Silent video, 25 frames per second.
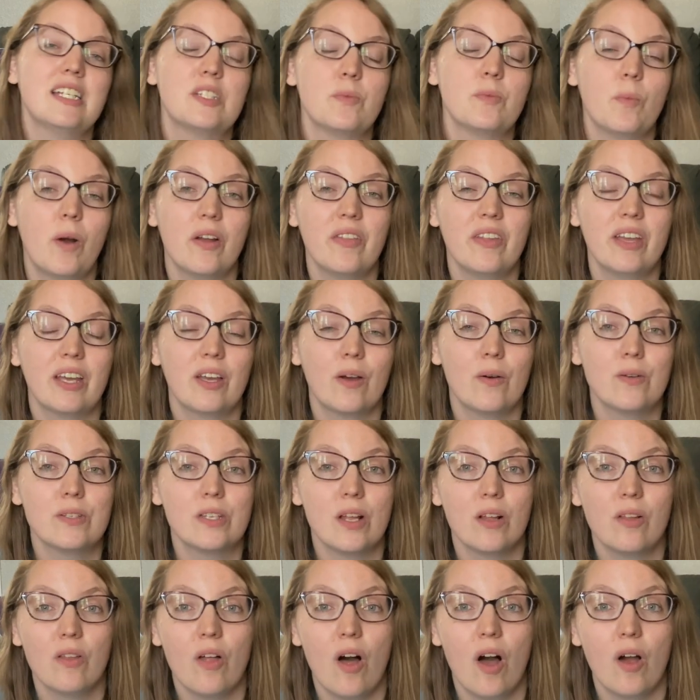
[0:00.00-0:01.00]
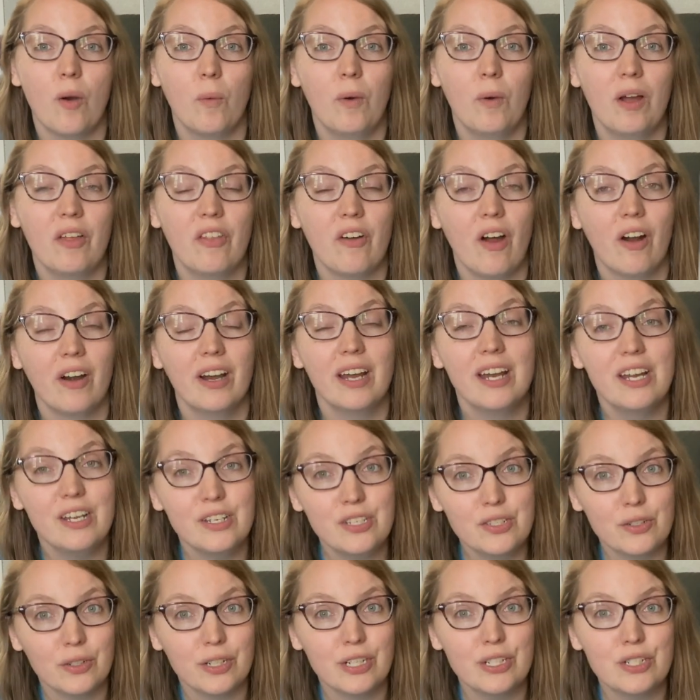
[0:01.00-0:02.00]
is one that goes along with our
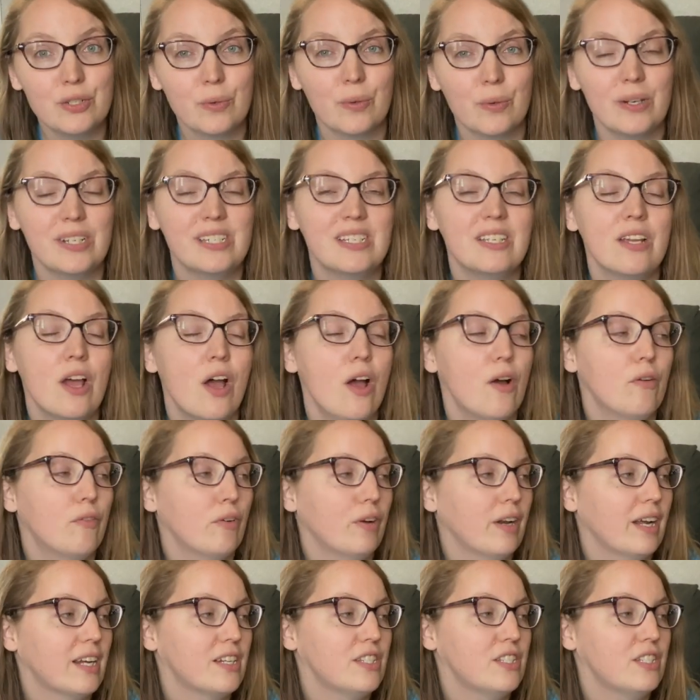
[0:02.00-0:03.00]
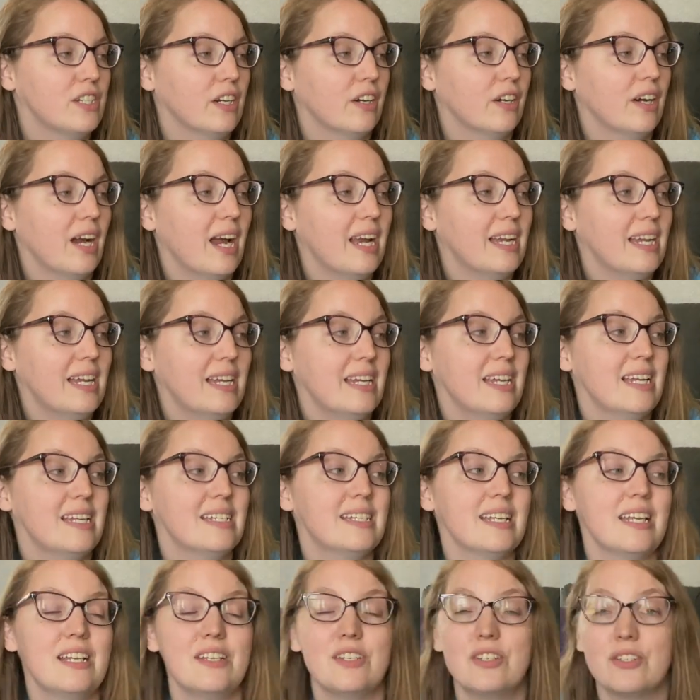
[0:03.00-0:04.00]
history choice for next year, and it
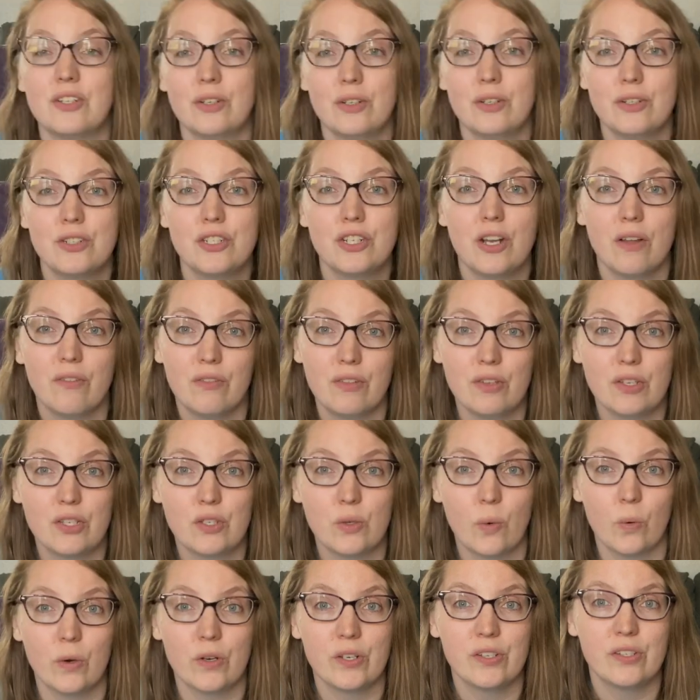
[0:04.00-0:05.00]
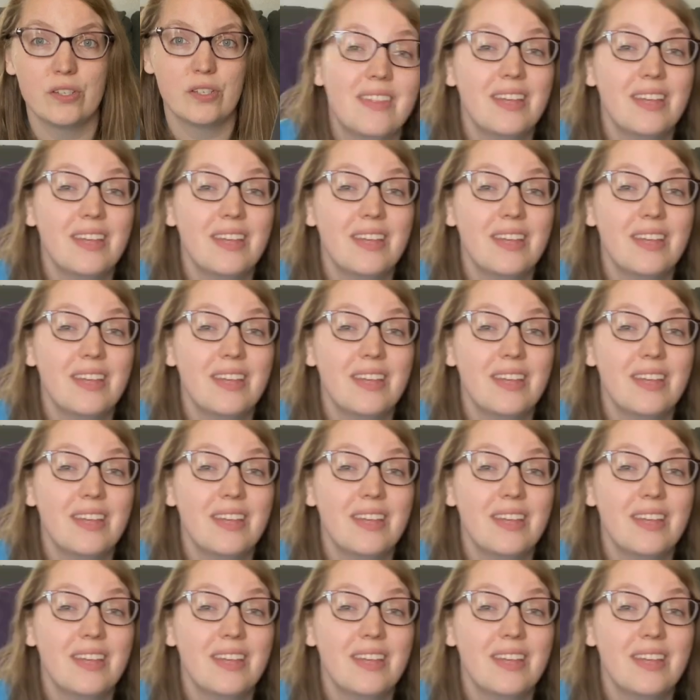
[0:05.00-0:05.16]
is In Search of the Source.